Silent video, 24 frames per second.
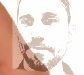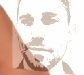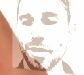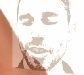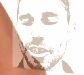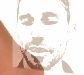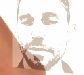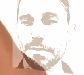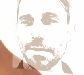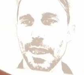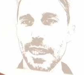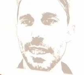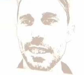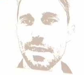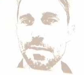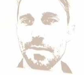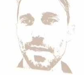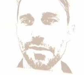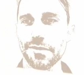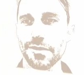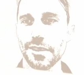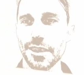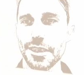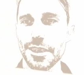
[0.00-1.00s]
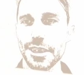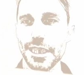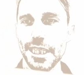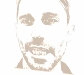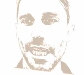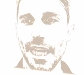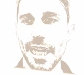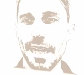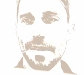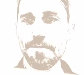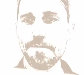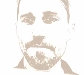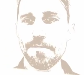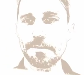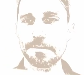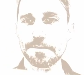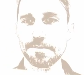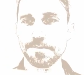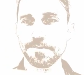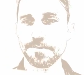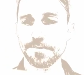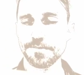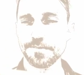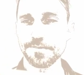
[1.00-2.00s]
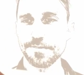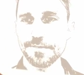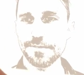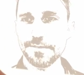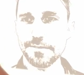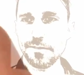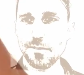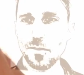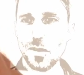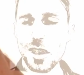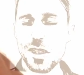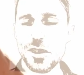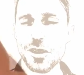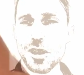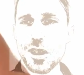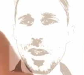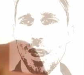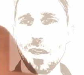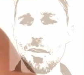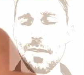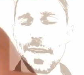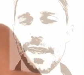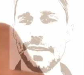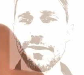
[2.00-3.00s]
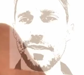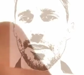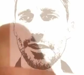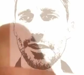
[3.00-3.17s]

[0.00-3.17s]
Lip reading: displacement versus time. So we have our